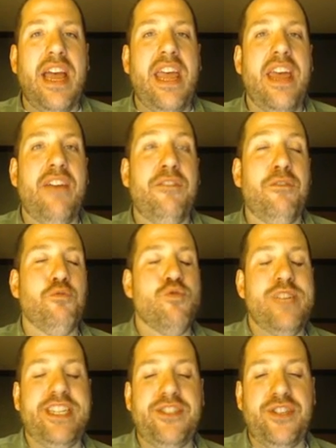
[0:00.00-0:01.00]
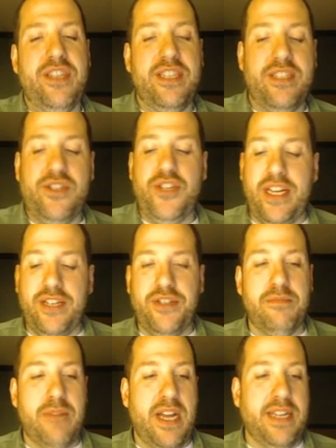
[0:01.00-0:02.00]
I have reached this change
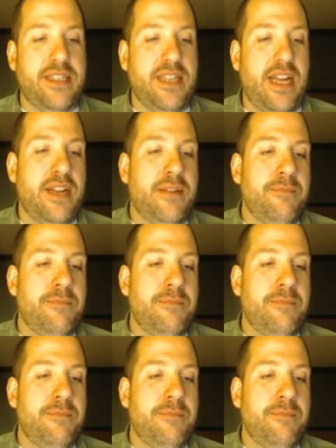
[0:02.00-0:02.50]
in mindset.